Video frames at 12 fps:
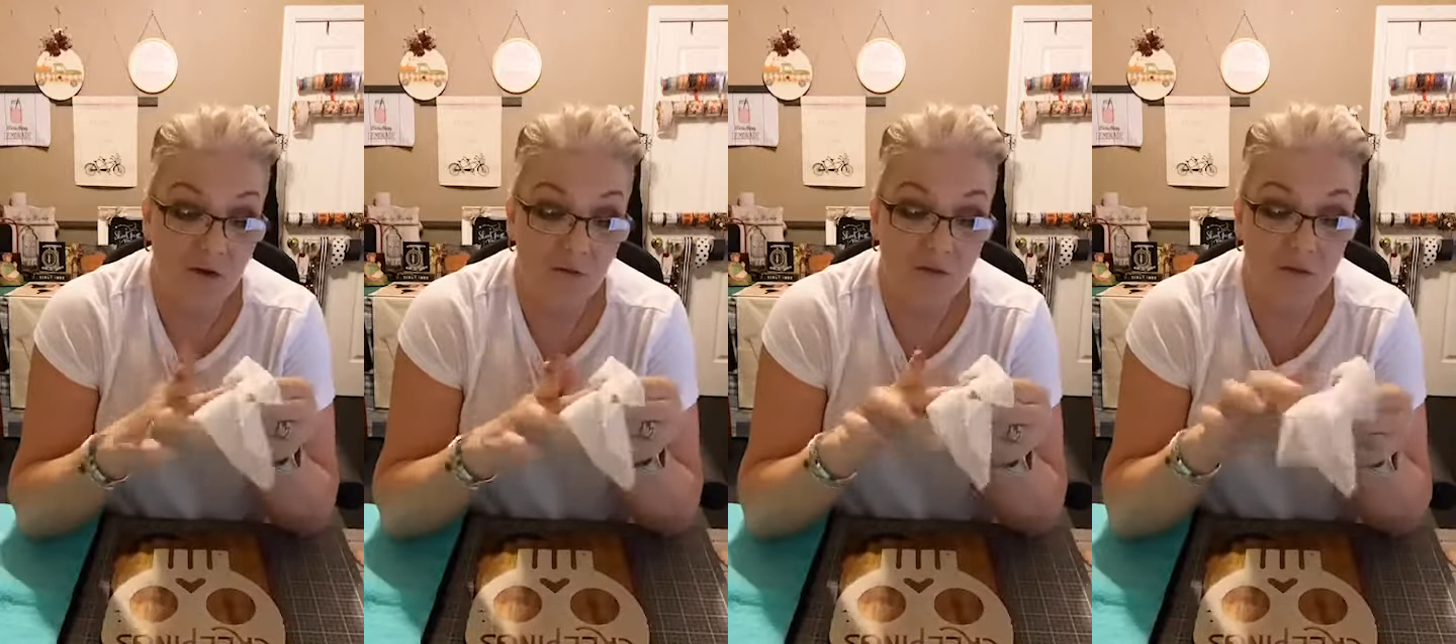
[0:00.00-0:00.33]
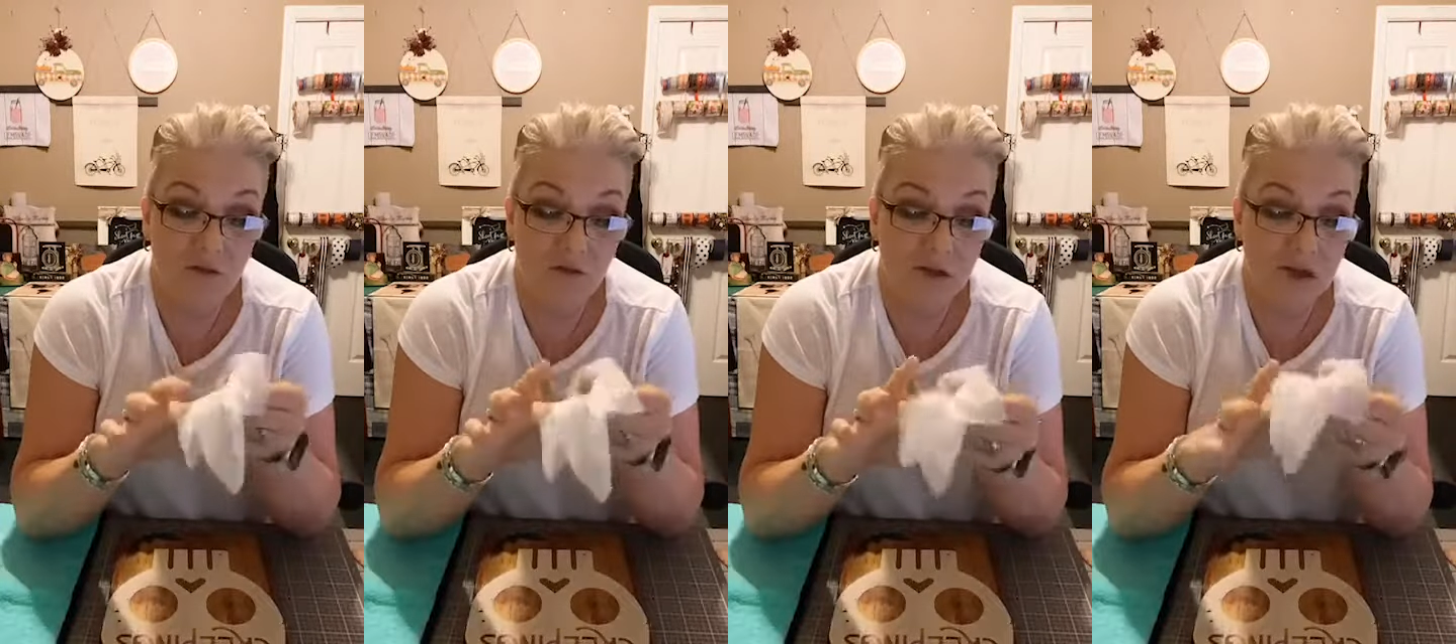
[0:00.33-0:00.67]
I
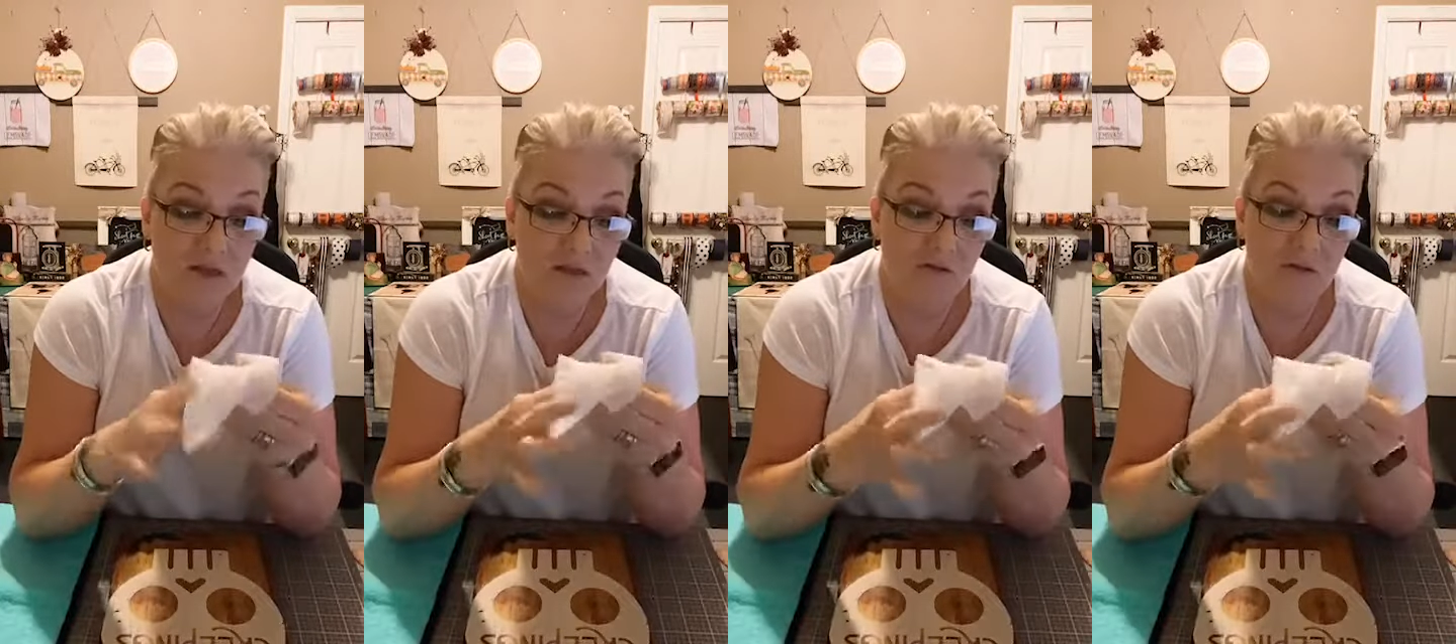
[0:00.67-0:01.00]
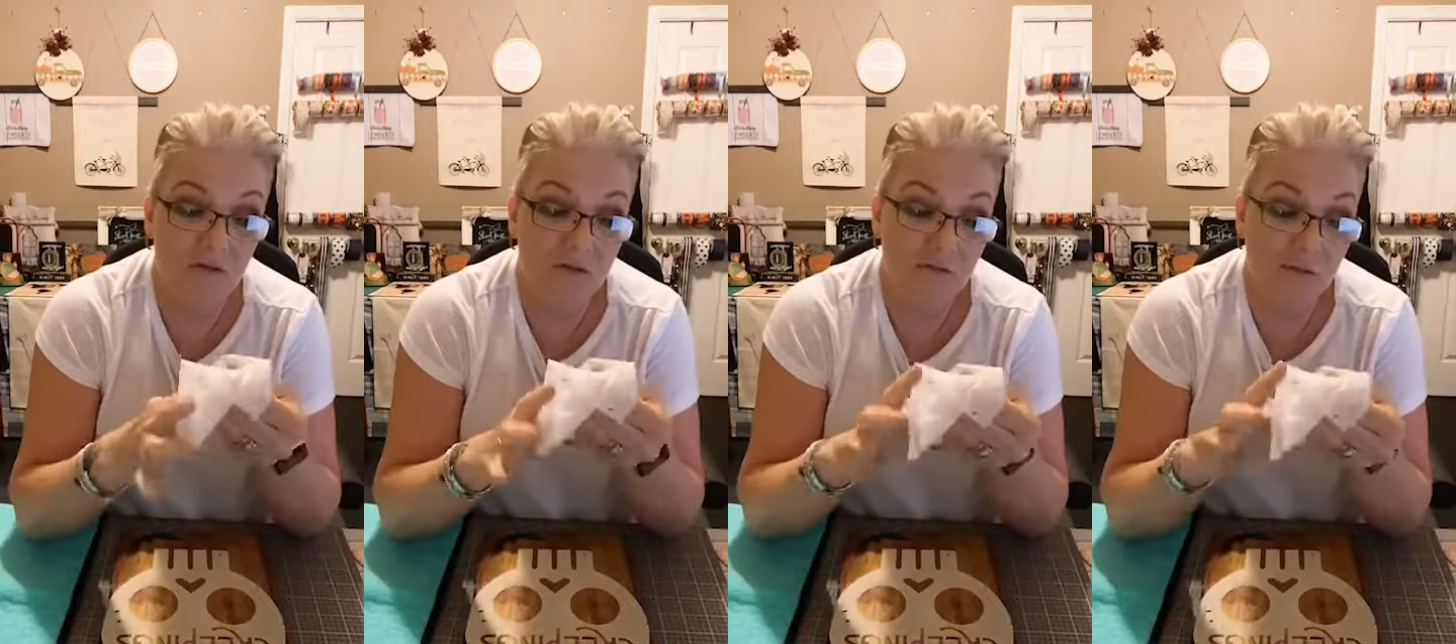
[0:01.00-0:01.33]
was looking
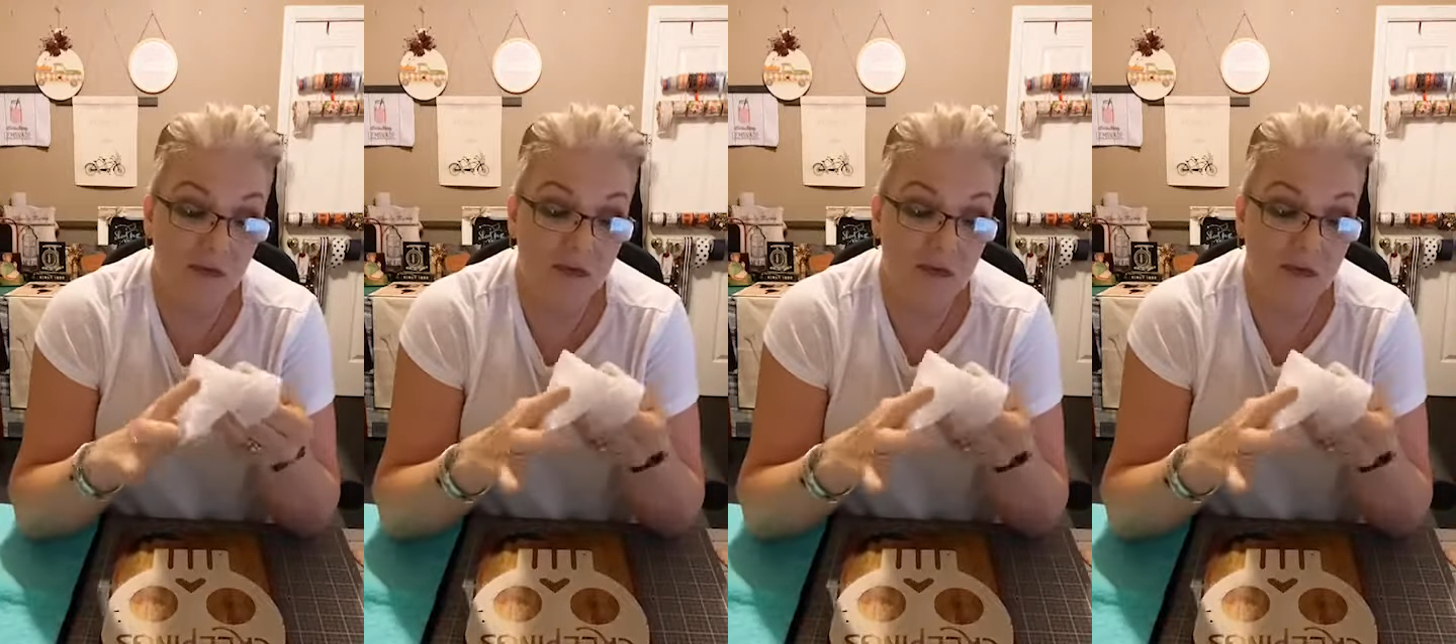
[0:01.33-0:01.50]
through some